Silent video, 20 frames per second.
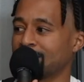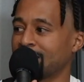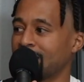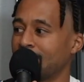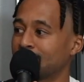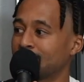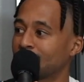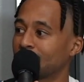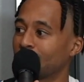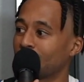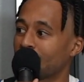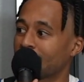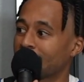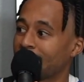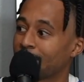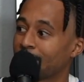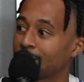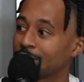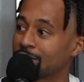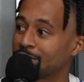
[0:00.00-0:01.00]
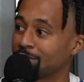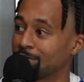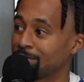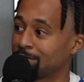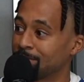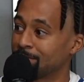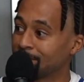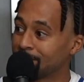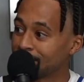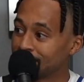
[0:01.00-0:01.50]
comes to work out with you,
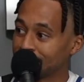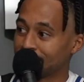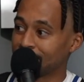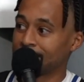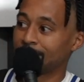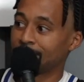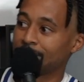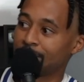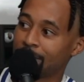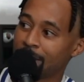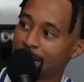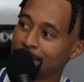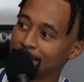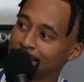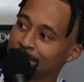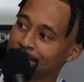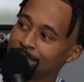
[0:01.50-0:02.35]
right?